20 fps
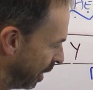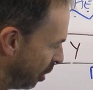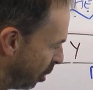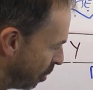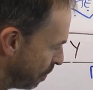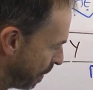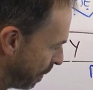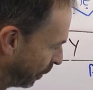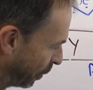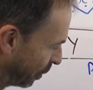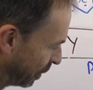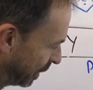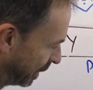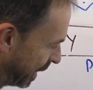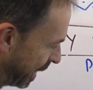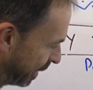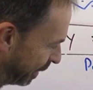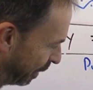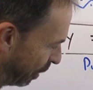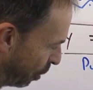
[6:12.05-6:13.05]
or maybe it goes
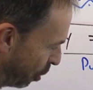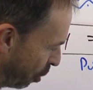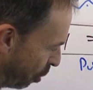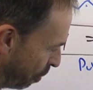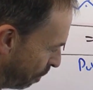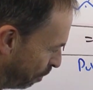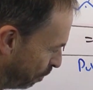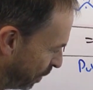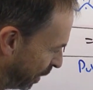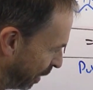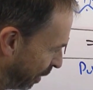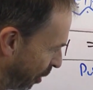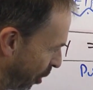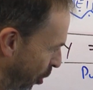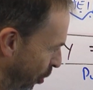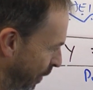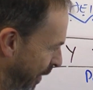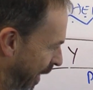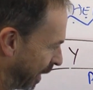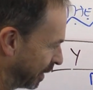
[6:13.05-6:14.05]
down low
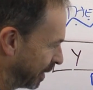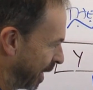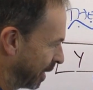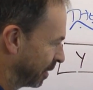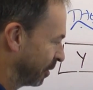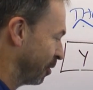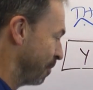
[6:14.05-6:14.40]
below the x-axis,